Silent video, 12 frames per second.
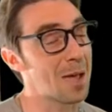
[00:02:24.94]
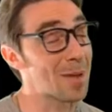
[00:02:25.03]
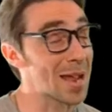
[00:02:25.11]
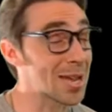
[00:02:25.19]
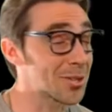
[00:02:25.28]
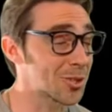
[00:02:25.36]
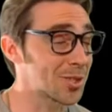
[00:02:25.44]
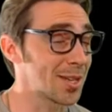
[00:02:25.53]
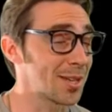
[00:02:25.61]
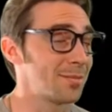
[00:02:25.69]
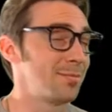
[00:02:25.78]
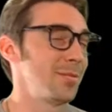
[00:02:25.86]
I
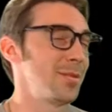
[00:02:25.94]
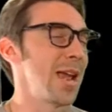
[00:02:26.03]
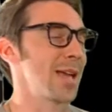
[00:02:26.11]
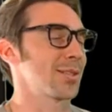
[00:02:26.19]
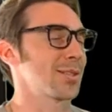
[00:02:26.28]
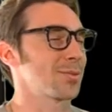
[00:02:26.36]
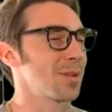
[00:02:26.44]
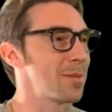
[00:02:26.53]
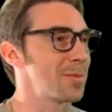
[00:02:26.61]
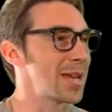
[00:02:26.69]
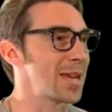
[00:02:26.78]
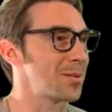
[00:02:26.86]
interested? Yes. I
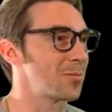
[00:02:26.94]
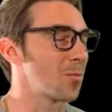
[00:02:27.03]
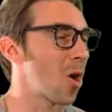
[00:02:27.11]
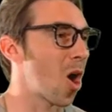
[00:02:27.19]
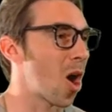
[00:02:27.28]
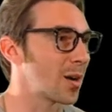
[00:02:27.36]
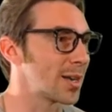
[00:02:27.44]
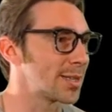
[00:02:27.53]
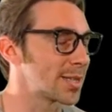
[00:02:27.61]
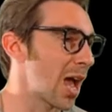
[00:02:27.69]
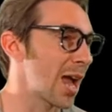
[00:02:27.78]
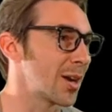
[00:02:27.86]
mean, our
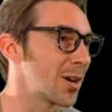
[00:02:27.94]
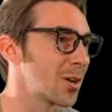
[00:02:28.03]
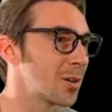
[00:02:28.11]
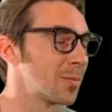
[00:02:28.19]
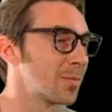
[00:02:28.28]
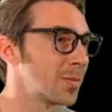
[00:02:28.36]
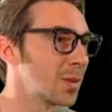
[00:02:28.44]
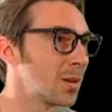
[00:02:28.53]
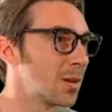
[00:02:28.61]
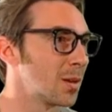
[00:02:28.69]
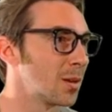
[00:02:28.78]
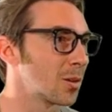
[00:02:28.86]
entire
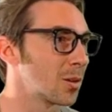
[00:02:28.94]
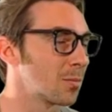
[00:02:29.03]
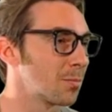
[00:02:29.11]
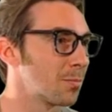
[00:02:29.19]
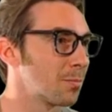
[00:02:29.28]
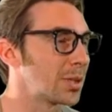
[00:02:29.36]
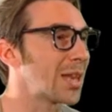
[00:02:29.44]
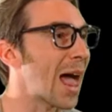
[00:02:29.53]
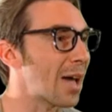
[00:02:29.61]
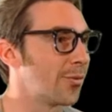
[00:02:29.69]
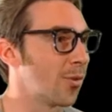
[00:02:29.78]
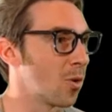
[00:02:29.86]

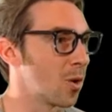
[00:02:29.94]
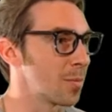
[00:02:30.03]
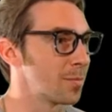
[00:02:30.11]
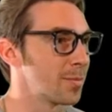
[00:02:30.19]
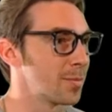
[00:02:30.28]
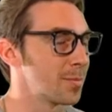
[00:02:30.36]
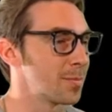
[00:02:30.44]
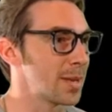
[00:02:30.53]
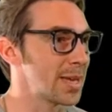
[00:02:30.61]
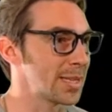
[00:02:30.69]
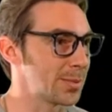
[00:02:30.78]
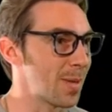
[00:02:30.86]
platform
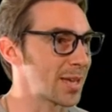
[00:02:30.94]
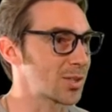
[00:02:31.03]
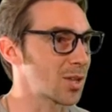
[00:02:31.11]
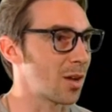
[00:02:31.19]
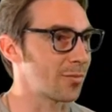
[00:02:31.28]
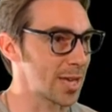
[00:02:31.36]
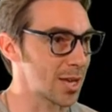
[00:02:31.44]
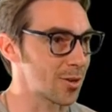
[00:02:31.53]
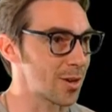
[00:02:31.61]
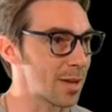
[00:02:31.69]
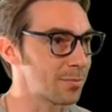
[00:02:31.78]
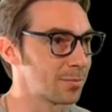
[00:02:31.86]
is based off the
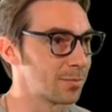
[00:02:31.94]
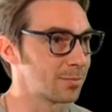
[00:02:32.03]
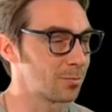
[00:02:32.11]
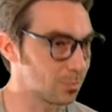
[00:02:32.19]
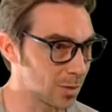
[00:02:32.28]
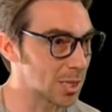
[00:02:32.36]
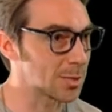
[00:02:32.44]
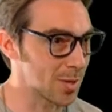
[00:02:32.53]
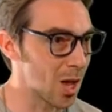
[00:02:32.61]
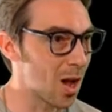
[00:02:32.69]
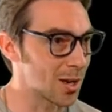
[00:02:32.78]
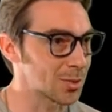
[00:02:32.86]
internet. Let's
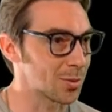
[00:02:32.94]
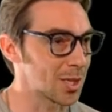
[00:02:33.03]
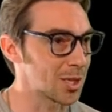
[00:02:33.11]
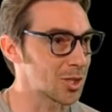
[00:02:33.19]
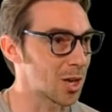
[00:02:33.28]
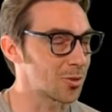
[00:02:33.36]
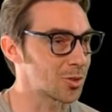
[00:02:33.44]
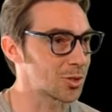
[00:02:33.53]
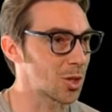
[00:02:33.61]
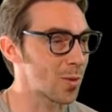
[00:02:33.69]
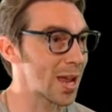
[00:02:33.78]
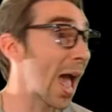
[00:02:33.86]
be honest with each other.
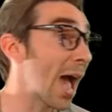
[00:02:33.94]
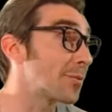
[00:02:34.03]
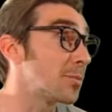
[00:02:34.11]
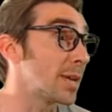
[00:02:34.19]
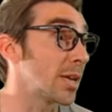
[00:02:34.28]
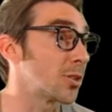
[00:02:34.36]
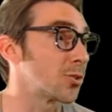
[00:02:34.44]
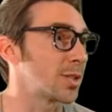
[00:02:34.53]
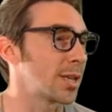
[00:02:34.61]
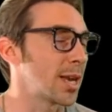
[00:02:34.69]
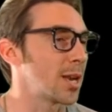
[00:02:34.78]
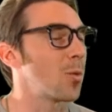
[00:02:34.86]
So we have to be
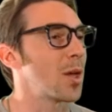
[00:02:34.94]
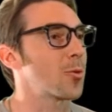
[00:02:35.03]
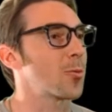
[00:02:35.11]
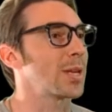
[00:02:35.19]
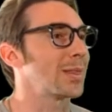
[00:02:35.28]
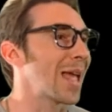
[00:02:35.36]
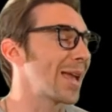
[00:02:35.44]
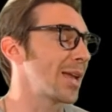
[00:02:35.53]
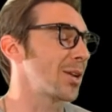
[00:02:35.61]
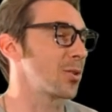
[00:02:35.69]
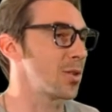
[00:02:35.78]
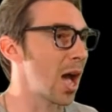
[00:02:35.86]
interested in it. Whether we like
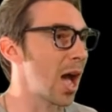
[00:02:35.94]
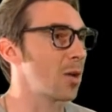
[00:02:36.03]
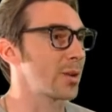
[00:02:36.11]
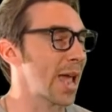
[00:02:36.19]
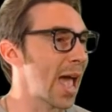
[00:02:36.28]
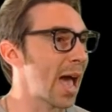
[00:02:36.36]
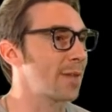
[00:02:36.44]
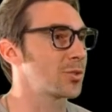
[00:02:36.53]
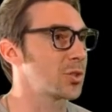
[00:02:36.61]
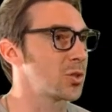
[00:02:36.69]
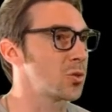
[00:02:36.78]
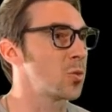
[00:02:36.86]
it or not, we have
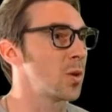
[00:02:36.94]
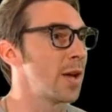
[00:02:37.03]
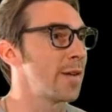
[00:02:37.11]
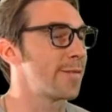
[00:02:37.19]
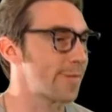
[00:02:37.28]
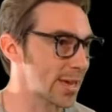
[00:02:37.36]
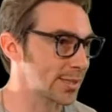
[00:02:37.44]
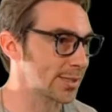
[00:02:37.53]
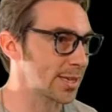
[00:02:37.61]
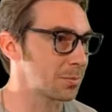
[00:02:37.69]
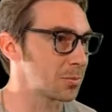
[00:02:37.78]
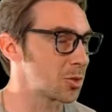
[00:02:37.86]
to face
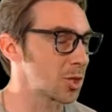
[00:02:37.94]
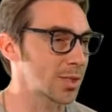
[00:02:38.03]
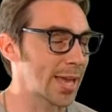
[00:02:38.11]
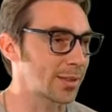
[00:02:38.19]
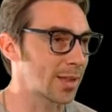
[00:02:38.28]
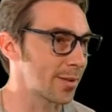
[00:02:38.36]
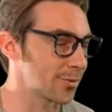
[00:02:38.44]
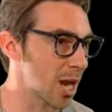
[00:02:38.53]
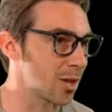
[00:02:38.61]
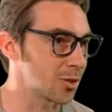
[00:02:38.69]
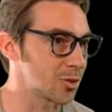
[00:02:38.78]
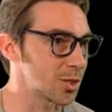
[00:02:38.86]
it just like life
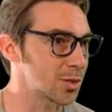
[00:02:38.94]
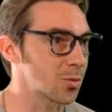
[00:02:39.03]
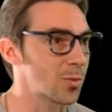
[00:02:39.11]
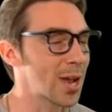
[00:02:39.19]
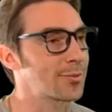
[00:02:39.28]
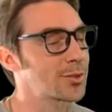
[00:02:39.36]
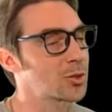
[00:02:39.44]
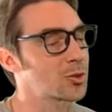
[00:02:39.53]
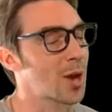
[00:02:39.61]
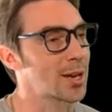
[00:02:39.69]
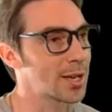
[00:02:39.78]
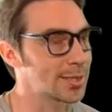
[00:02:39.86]
challenges. We have to
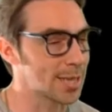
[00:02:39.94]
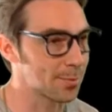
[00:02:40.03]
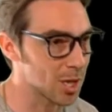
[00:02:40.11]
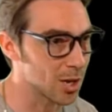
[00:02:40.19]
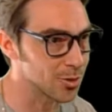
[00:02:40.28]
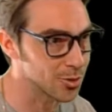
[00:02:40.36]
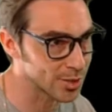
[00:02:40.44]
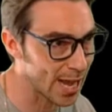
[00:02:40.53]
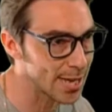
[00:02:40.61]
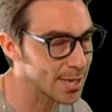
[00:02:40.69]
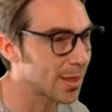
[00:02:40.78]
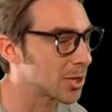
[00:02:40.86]
try to attempt to
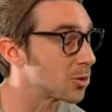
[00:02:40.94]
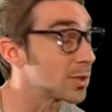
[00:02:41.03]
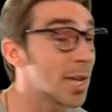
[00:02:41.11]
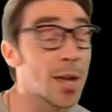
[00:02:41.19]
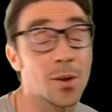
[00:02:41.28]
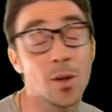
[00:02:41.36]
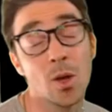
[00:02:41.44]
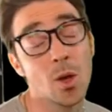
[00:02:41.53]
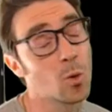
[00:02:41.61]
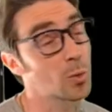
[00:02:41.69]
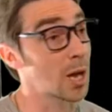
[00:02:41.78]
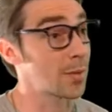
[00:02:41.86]
understand it. Like you said,
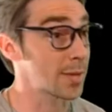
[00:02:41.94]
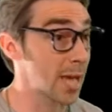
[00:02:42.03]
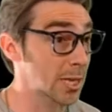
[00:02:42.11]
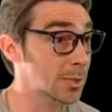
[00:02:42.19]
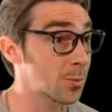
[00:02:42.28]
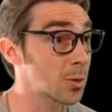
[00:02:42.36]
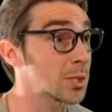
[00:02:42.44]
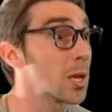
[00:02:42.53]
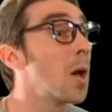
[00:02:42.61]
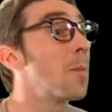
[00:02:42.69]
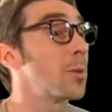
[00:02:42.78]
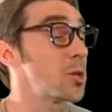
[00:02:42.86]
we're not the experts,
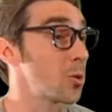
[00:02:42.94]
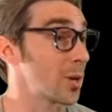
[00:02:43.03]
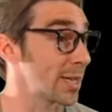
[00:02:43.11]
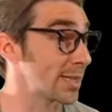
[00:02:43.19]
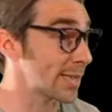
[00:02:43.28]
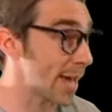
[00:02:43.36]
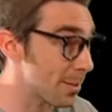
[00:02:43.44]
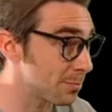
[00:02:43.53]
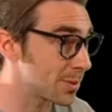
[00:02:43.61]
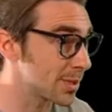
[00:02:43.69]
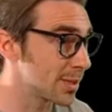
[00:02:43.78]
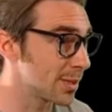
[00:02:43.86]
but you can
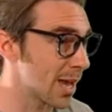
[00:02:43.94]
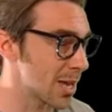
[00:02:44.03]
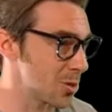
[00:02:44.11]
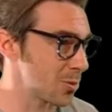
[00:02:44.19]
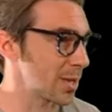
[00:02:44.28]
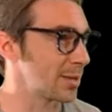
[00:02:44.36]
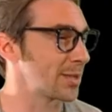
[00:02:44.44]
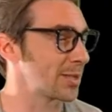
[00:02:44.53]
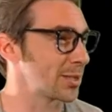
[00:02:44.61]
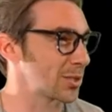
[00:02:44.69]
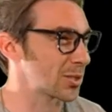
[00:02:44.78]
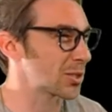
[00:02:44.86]
attempt and you can
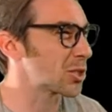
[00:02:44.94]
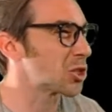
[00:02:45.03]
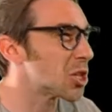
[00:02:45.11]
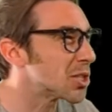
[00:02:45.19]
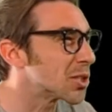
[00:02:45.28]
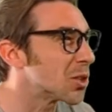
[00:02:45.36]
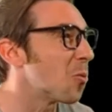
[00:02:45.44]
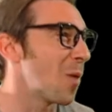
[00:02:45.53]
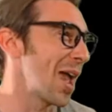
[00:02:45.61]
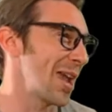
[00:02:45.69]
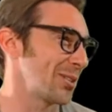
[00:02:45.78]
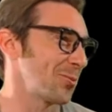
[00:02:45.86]
chisel
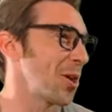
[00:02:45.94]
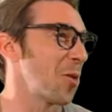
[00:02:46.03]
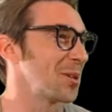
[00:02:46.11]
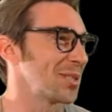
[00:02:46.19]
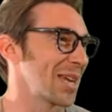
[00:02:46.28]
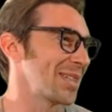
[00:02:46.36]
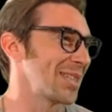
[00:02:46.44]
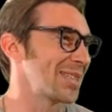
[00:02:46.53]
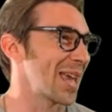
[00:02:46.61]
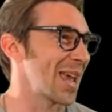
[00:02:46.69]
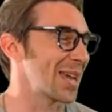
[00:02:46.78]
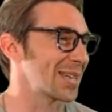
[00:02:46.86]
away, as we always like to
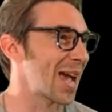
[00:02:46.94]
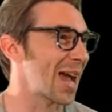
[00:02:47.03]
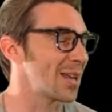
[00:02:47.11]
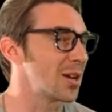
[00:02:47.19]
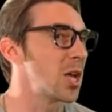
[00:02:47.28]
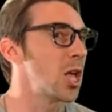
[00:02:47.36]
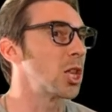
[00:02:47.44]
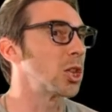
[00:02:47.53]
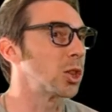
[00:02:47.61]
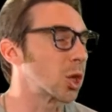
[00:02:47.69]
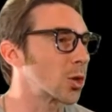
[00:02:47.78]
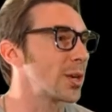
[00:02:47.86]
say, and yep. kind of
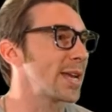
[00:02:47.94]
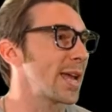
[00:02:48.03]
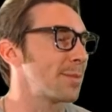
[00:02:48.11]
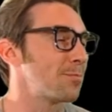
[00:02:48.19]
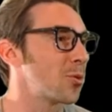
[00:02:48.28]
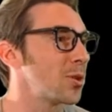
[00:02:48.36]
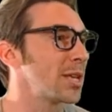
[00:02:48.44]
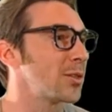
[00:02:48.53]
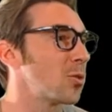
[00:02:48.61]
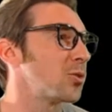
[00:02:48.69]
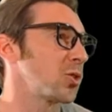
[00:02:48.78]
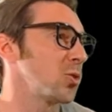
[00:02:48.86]
learning and putting
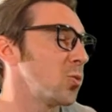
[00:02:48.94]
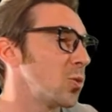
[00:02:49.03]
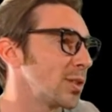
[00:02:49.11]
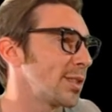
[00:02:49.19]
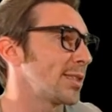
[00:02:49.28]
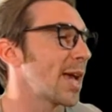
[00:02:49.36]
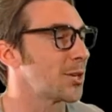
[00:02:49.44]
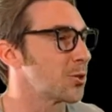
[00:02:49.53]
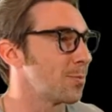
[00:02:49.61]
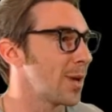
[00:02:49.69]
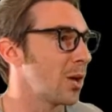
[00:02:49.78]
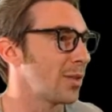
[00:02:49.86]
those tools inside
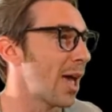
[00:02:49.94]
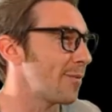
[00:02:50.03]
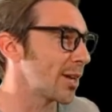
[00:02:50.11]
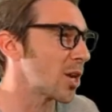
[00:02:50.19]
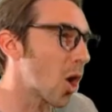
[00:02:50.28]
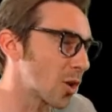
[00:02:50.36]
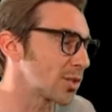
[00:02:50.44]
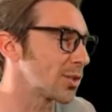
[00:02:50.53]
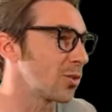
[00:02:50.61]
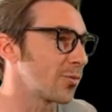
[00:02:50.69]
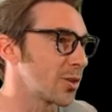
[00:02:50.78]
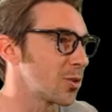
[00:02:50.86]
your belt, having an
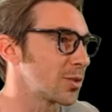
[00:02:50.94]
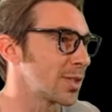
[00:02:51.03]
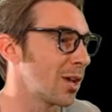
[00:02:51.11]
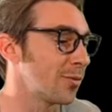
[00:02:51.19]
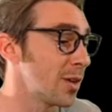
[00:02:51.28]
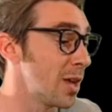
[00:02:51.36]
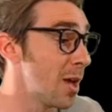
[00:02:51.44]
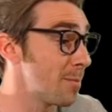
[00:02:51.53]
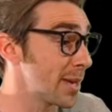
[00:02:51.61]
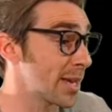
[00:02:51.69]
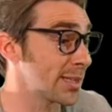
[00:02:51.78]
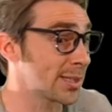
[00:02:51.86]
arsenal for yourself,
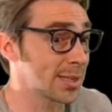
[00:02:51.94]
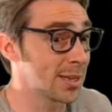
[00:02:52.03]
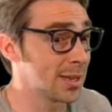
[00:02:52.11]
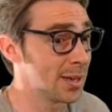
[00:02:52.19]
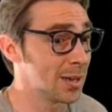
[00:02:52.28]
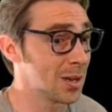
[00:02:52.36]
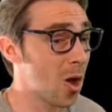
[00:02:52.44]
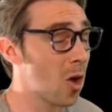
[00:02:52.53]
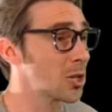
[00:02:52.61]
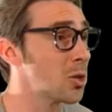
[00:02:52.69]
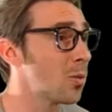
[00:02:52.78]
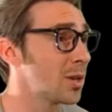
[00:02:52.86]
because
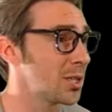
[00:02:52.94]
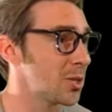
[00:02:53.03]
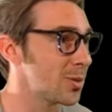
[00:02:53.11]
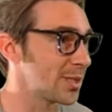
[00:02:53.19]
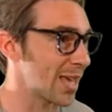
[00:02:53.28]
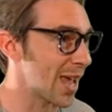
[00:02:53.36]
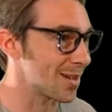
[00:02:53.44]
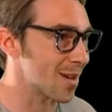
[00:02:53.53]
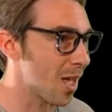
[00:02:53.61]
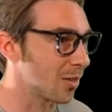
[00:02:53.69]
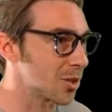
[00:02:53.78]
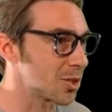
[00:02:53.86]
all you want to do is gain
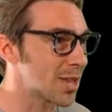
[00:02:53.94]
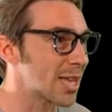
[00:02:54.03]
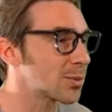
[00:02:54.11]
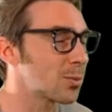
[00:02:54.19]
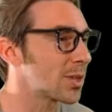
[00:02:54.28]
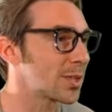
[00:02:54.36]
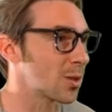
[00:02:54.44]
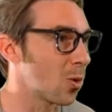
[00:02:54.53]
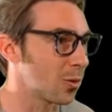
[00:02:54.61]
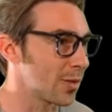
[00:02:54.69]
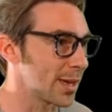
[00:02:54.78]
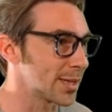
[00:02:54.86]
knowledge. That's what this
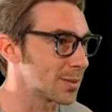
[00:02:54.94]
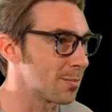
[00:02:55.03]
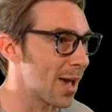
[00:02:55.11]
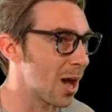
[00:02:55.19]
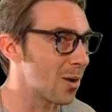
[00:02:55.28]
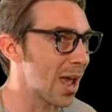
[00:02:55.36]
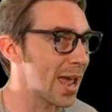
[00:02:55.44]
whole thing is about.